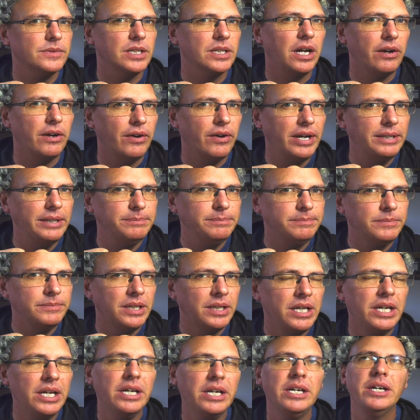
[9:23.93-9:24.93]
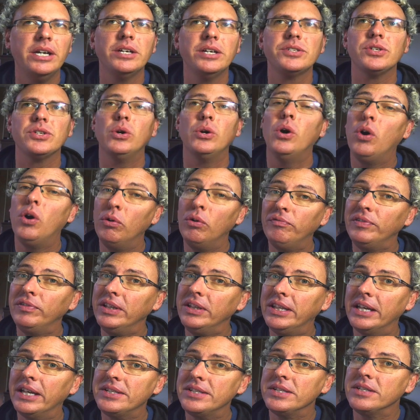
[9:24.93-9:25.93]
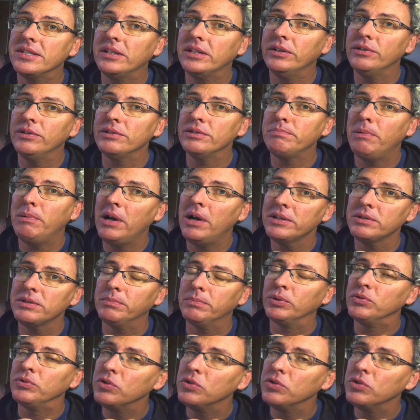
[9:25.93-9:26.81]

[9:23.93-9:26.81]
All right? So hopefully that's as clear as possible.